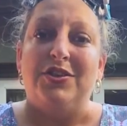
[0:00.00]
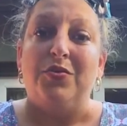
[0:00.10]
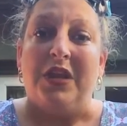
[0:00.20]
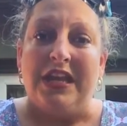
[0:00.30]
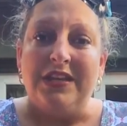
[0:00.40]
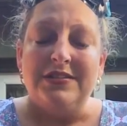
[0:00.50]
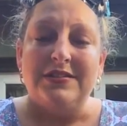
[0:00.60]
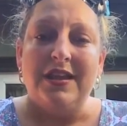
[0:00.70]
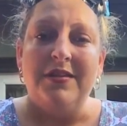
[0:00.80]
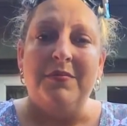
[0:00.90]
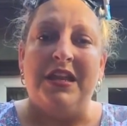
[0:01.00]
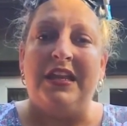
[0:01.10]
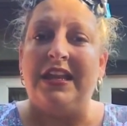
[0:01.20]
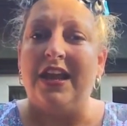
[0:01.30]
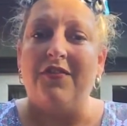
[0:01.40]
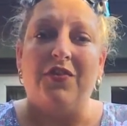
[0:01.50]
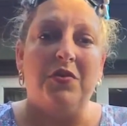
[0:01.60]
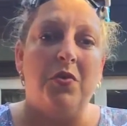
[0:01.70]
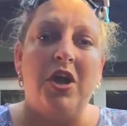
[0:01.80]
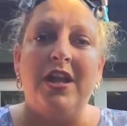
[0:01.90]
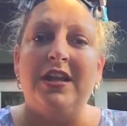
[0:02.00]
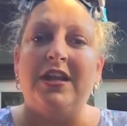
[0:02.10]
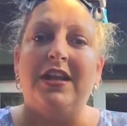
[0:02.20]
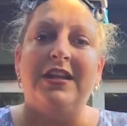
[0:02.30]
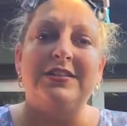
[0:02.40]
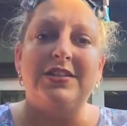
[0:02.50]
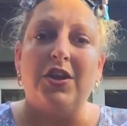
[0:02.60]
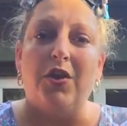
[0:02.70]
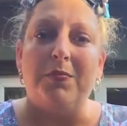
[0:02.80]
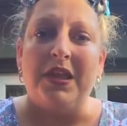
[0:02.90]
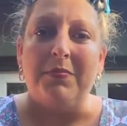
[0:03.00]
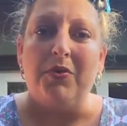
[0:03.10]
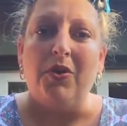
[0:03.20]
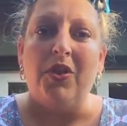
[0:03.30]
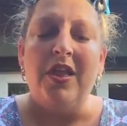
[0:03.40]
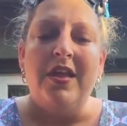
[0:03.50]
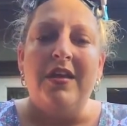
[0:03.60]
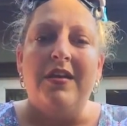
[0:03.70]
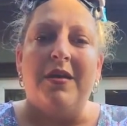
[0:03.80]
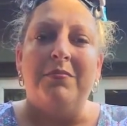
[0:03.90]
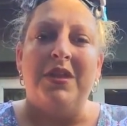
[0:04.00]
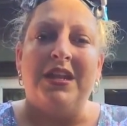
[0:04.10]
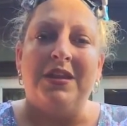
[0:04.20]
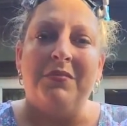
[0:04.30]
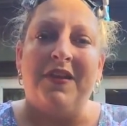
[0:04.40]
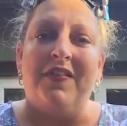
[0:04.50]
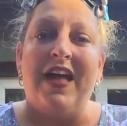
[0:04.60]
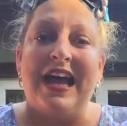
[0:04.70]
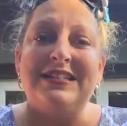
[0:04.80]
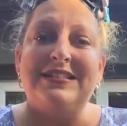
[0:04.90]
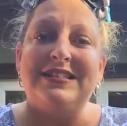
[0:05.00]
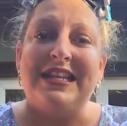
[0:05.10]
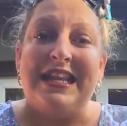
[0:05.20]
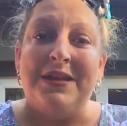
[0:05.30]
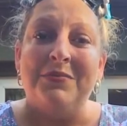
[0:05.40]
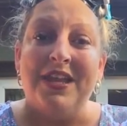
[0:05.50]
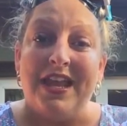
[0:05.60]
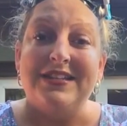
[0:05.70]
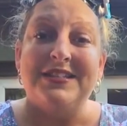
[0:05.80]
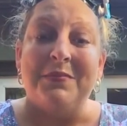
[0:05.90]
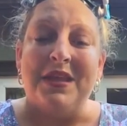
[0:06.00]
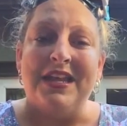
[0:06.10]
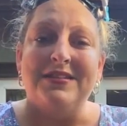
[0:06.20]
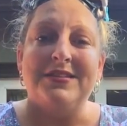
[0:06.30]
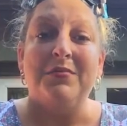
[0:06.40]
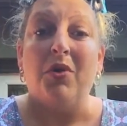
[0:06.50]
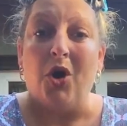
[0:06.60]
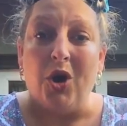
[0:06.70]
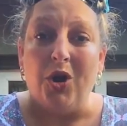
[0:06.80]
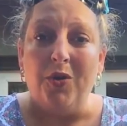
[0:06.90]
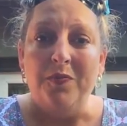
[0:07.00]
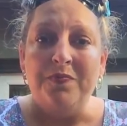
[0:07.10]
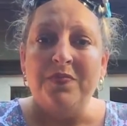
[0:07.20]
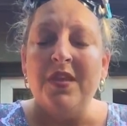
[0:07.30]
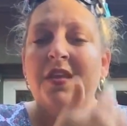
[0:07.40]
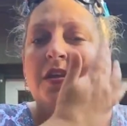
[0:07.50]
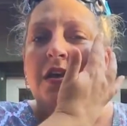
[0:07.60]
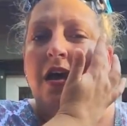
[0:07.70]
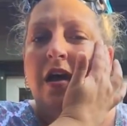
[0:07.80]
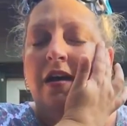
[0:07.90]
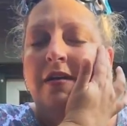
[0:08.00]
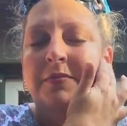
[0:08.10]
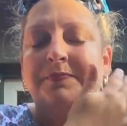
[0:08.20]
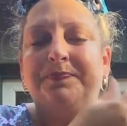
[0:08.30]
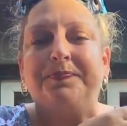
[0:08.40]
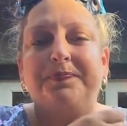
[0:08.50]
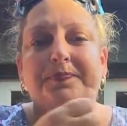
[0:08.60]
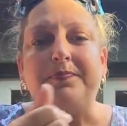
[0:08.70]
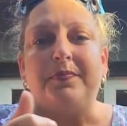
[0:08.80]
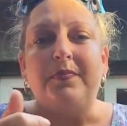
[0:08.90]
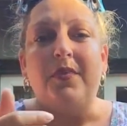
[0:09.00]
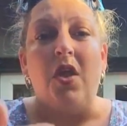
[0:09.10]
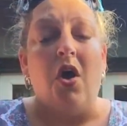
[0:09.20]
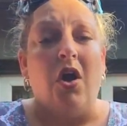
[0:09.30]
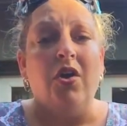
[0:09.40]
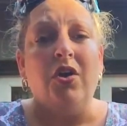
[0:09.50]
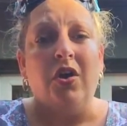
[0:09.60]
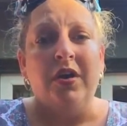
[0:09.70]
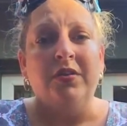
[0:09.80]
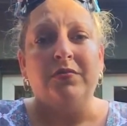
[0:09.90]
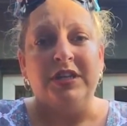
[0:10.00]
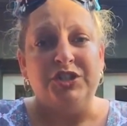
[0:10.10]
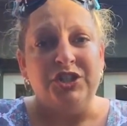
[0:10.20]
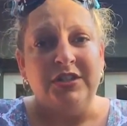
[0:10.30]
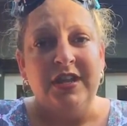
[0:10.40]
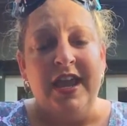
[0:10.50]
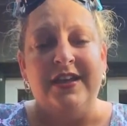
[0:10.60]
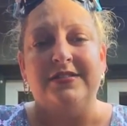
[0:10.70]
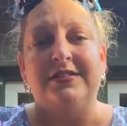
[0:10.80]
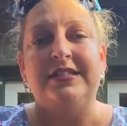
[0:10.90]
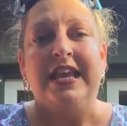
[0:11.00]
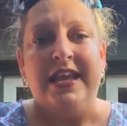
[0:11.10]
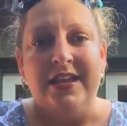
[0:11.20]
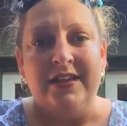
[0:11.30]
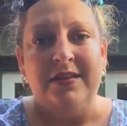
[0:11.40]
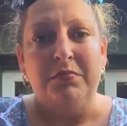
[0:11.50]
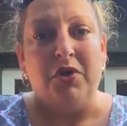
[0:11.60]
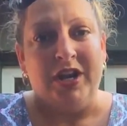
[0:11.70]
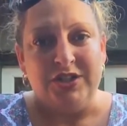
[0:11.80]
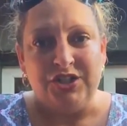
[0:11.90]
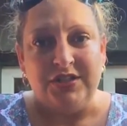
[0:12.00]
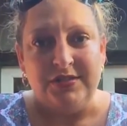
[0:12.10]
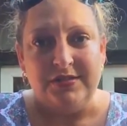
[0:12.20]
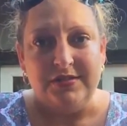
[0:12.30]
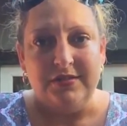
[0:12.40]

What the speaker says: 2 weeks, meeting everyone and getting to know people. I'm meeting my last team yet to meet tomorrow. Our current region has 10 branches,